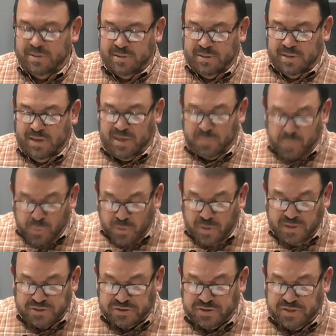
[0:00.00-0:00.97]
He
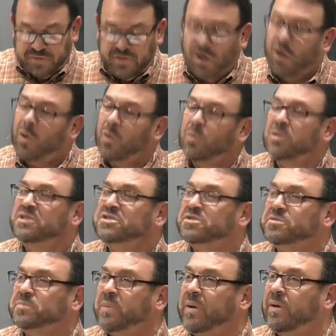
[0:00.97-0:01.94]
preached it. The Holy
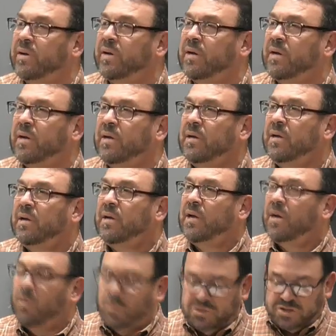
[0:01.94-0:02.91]
Spirit
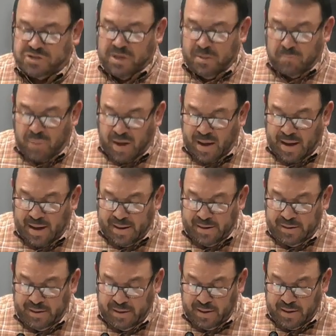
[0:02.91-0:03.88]
was behind
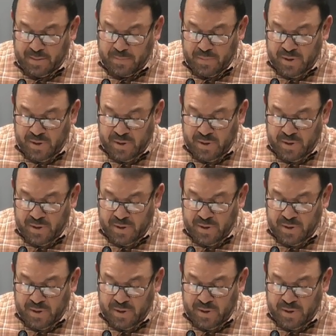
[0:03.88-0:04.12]
him,